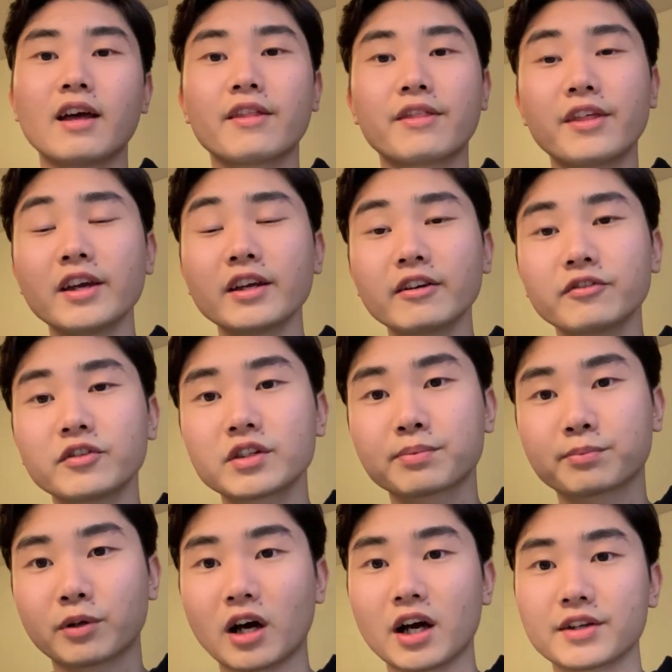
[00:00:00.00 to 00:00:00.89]
Think of this
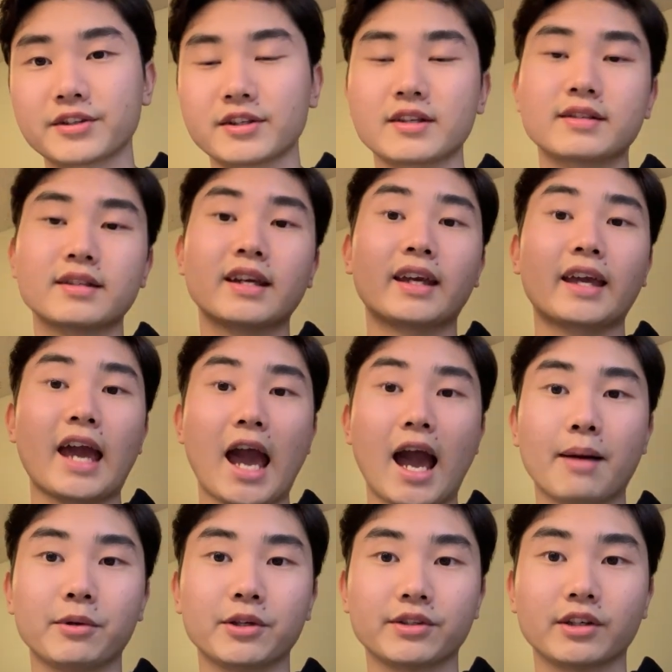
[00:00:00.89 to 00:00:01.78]
process like
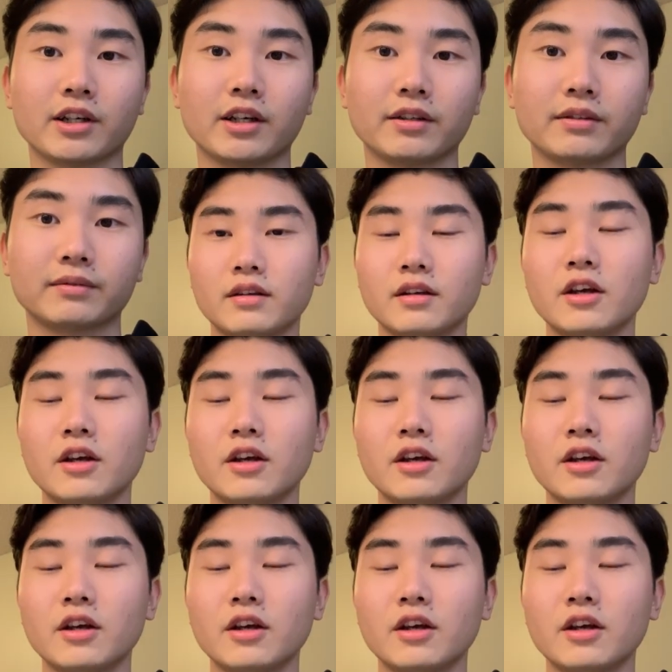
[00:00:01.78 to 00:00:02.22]
Amazon.